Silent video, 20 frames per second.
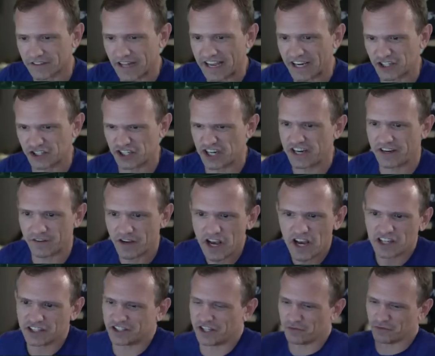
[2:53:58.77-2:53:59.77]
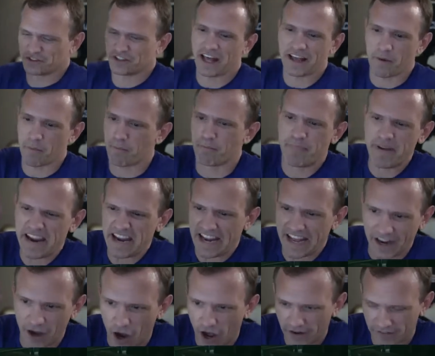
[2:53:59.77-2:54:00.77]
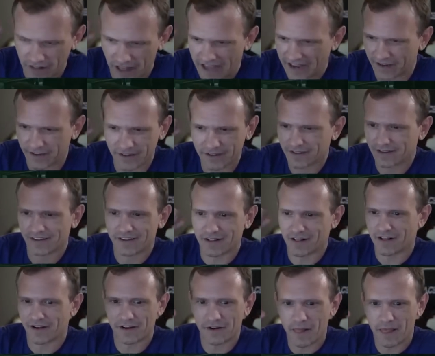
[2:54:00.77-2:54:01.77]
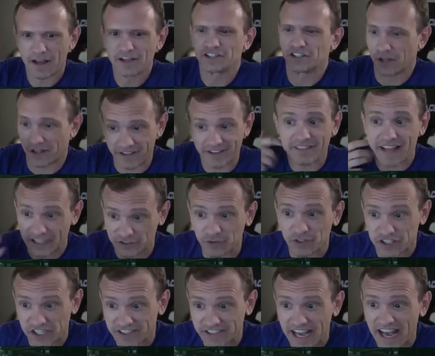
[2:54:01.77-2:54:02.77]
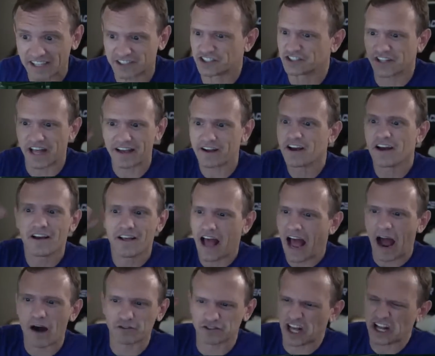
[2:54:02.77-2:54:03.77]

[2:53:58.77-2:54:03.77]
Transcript: she was like beating on like she broke you. That's what she said. She's like, I was like,